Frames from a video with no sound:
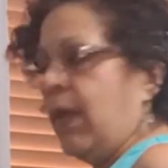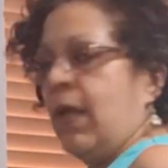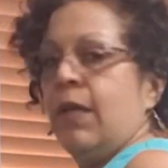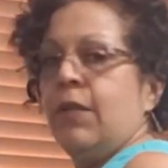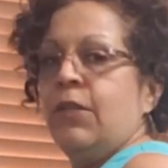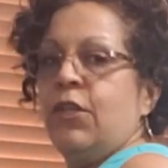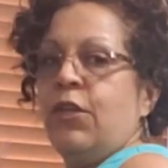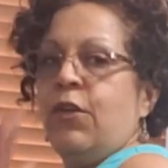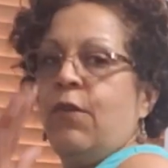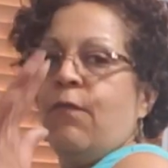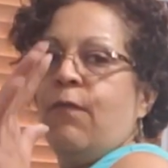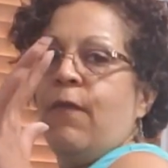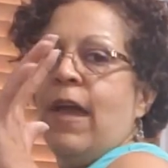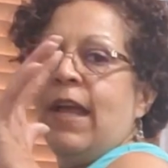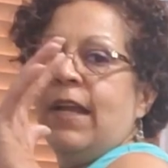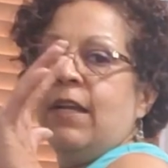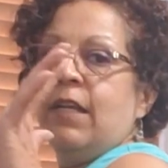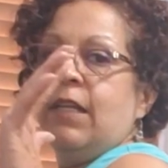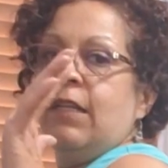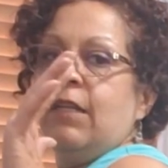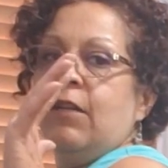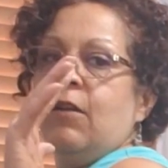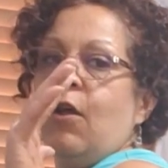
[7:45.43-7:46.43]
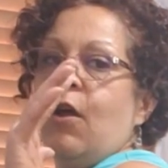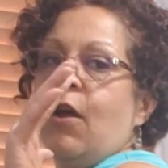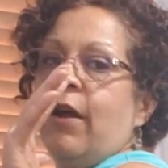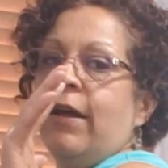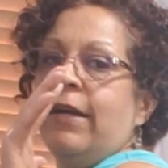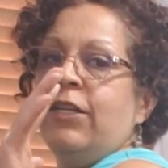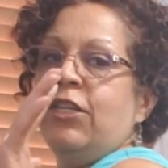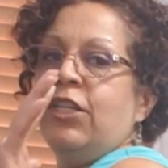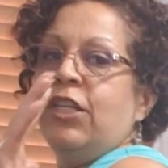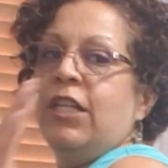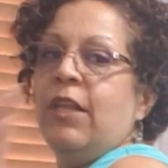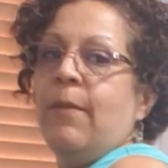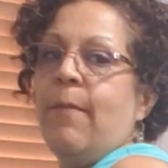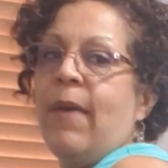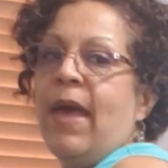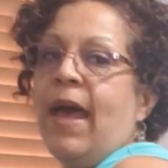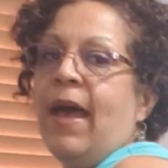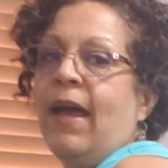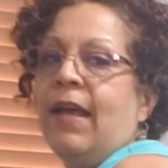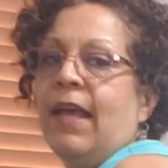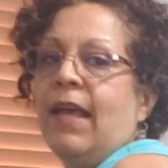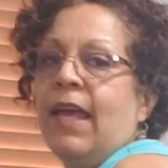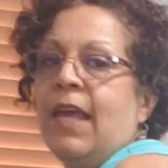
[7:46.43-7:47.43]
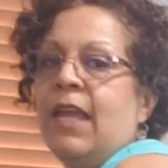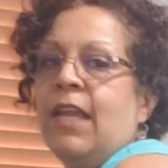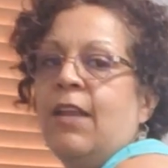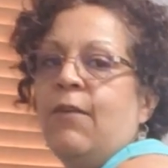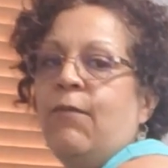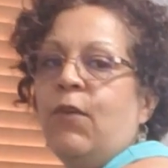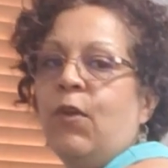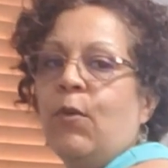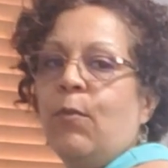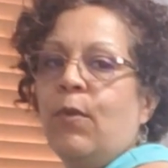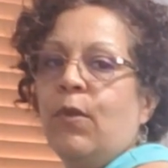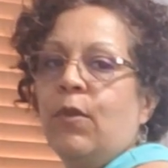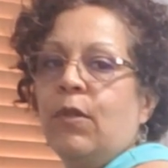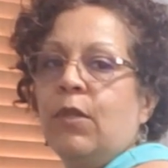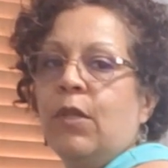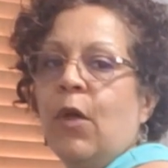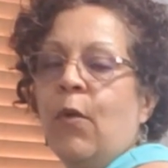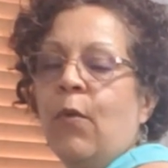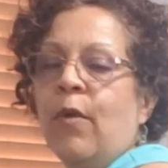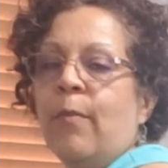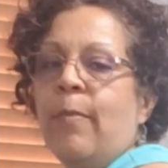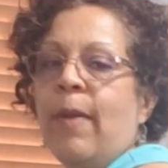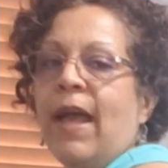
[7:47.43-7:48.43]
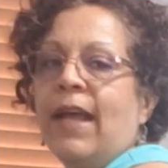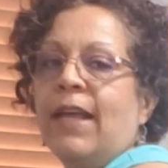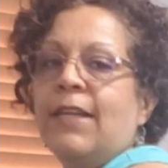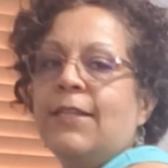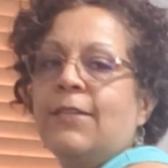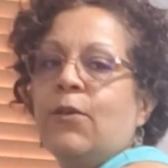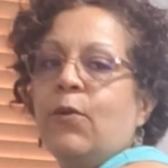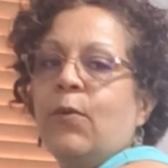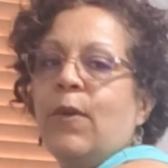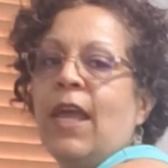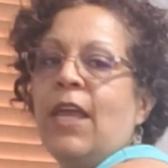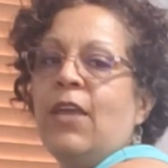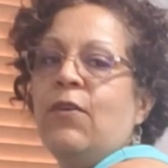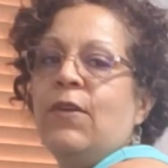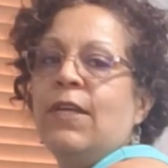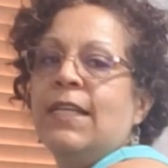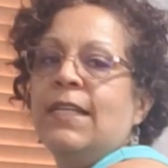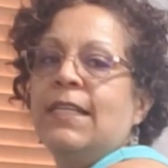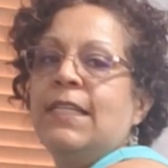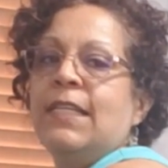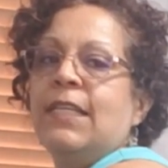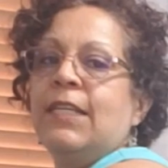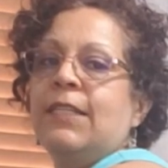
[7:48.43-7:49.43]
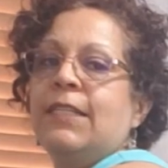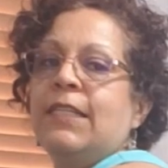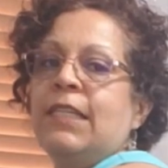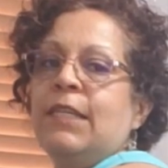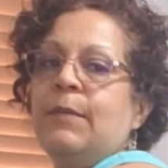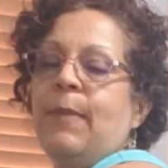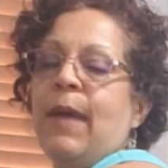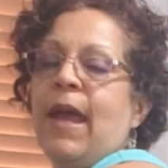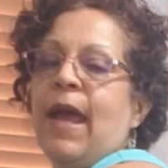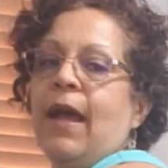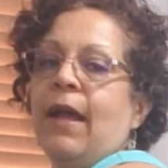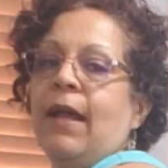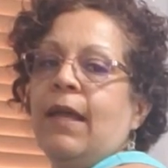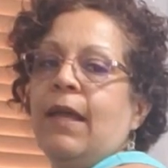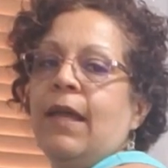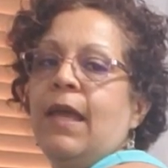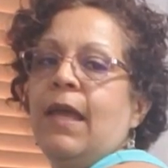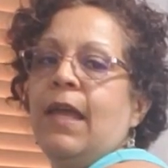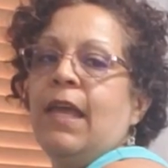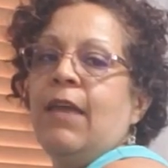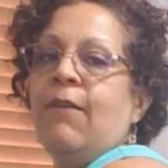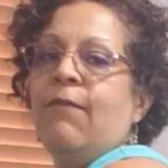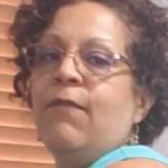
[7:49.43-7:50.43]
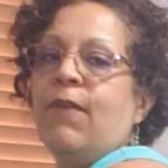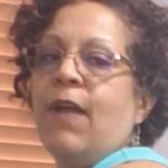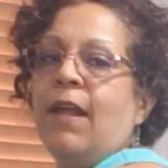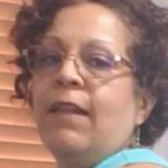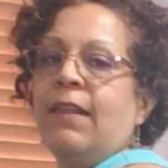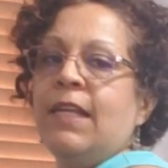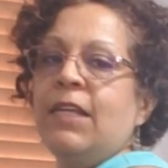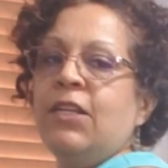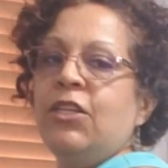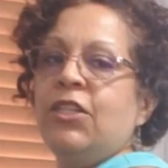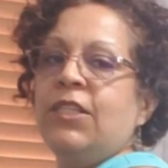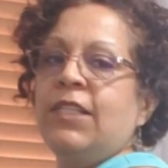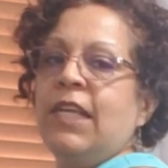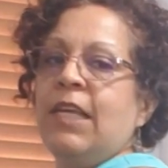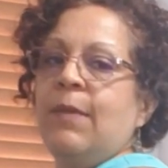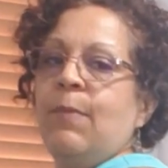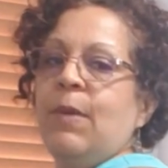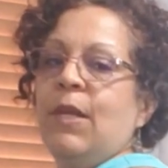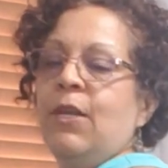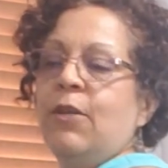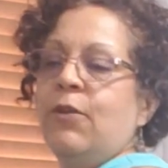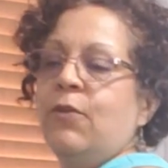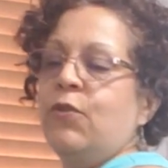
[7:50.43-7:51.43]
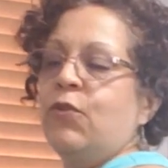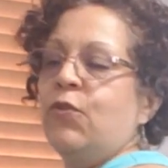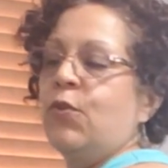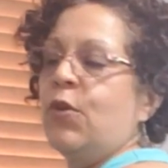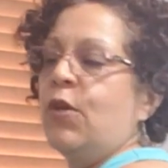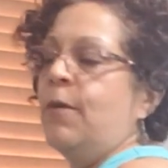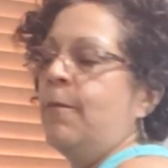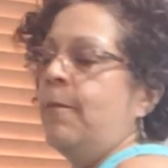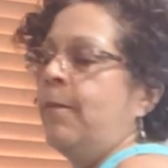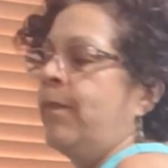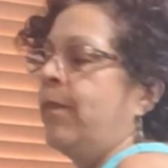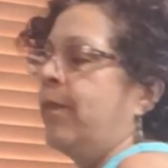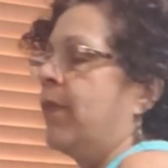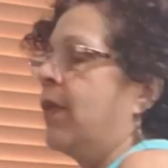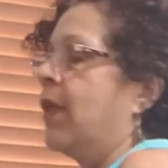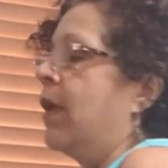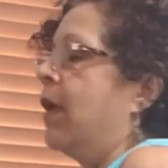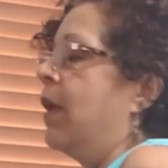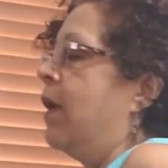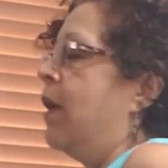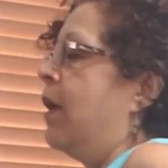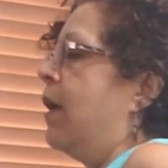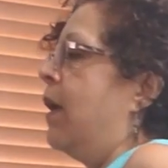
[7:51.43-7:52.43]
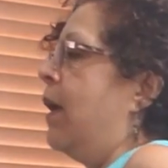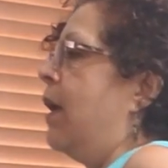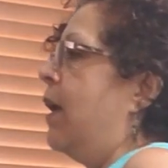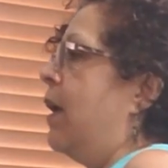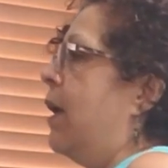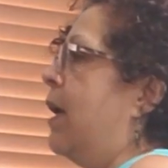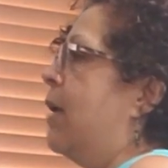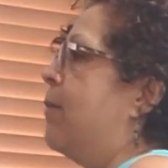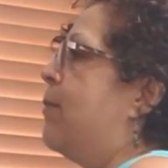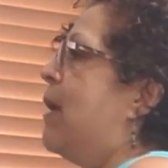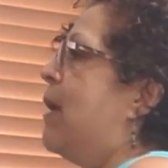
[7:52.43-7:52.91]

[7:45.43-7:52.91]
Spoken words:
till you find a little arch in the back. And if your lower back is okay, you can tilt it back. If not, then just keep it neutral and